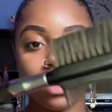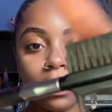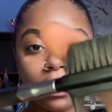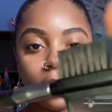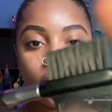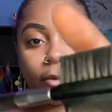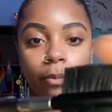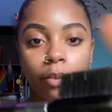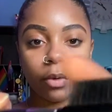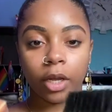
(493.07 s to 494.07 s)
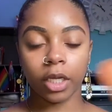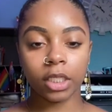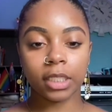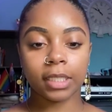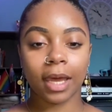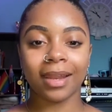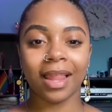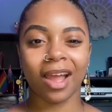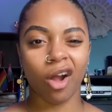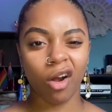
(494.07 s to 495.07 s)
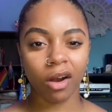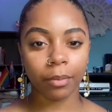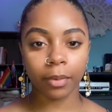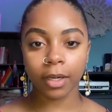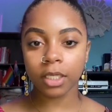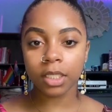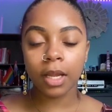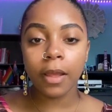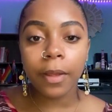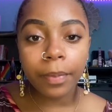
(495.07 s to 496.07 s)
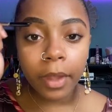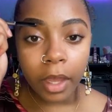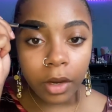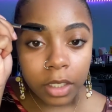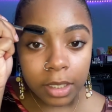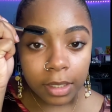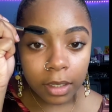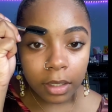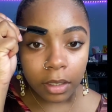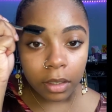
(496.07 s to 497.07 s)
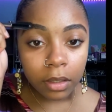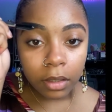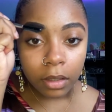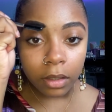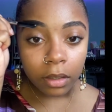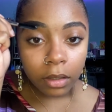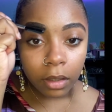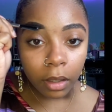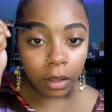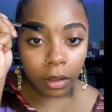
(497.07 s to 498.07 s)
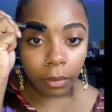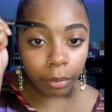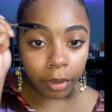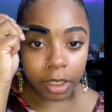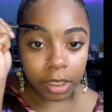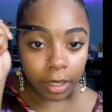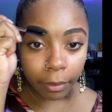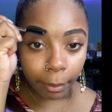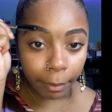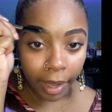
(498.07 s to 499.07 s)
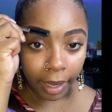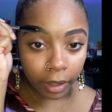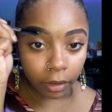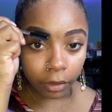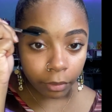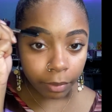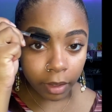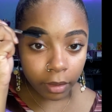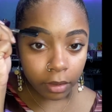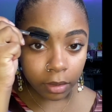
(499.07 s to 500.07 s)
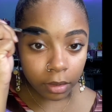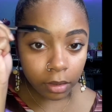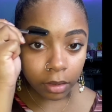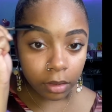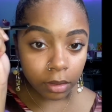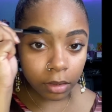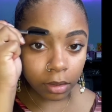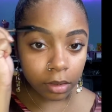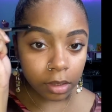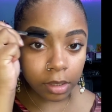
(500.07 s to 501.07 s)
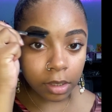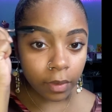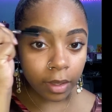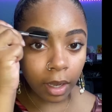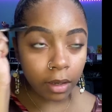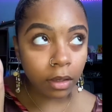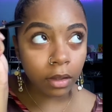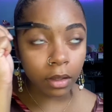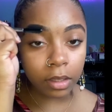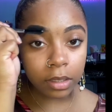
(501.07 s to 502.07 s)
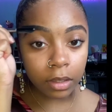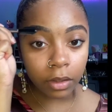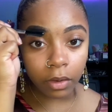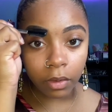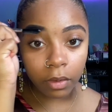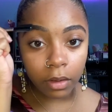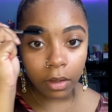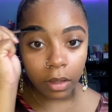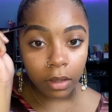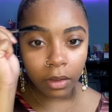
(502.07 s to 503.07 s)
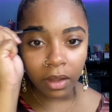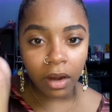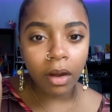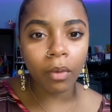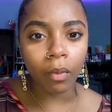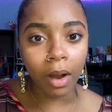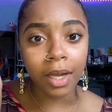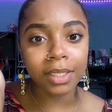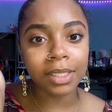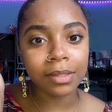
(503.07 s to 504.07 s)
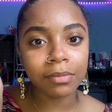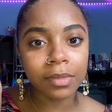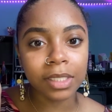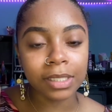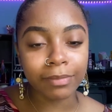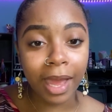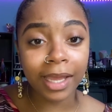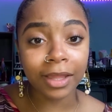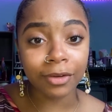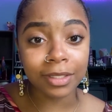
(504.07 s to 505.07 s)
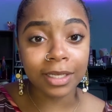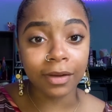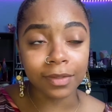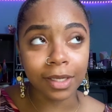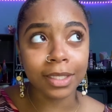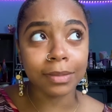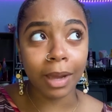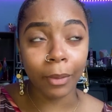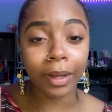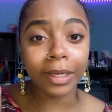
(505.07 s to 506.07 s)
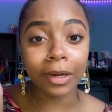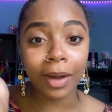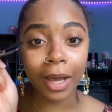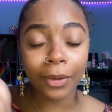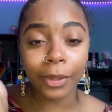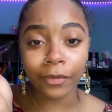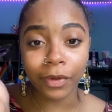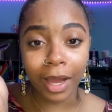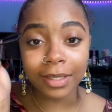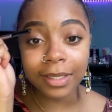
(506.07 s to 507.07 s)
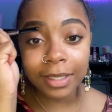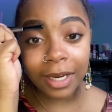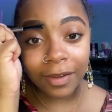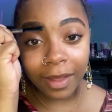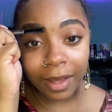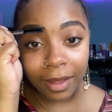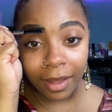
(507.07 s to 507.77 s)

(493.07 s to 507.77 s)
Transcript: the little brush, it's kind of like a hard brush, and you're just going to brush it back a little bit. Just so it kind of looks a little, there are wasps smacking themselves into my window. I don't know if you guys could hear that.